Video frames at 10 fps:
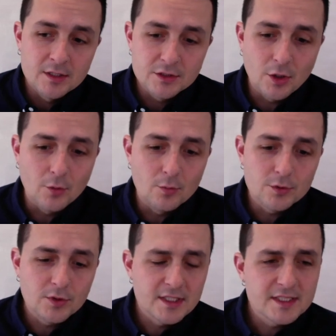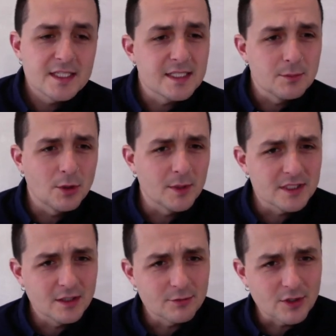So don't hesitate to email
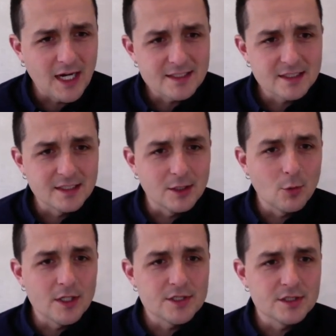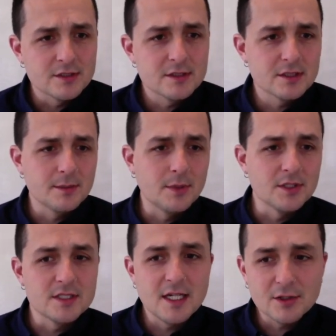myself or ask any questions about the
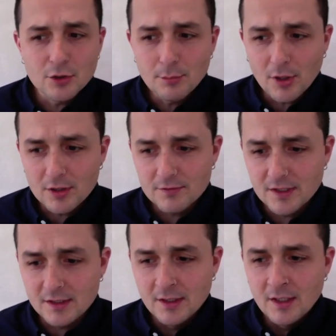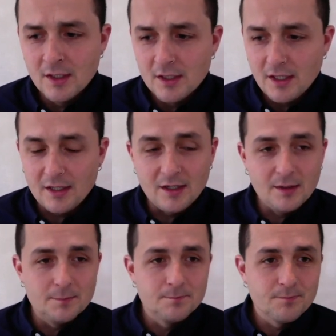technical part of it.
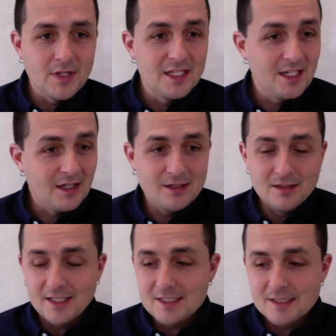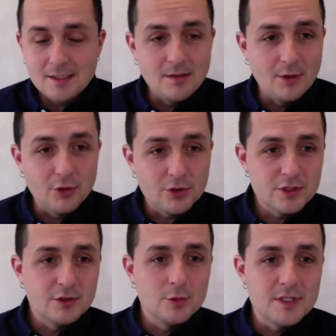Like I said, I would encourage
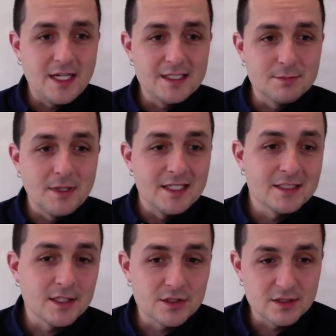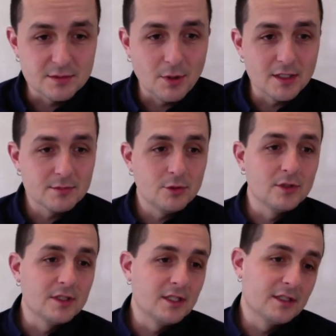you to attend as many sessions as possible.
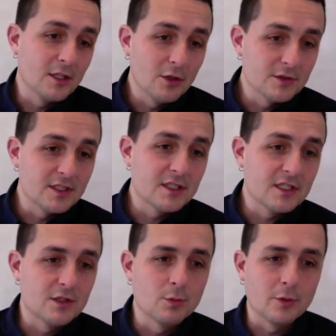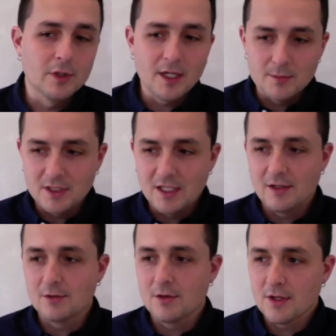And the closing session where we come
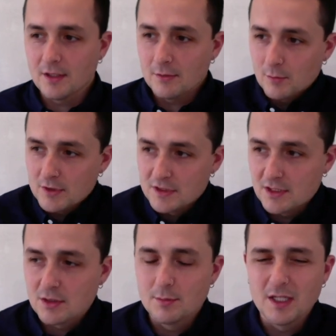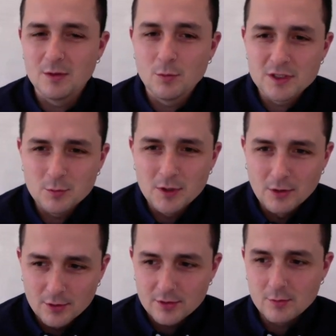together and think, what does this all mean? What did we
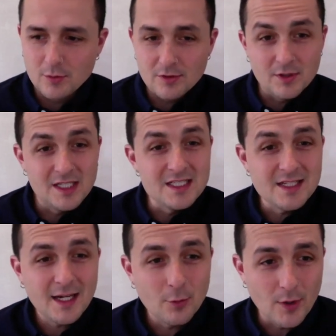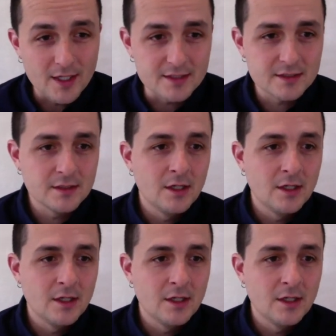learn? What are the key takeaways?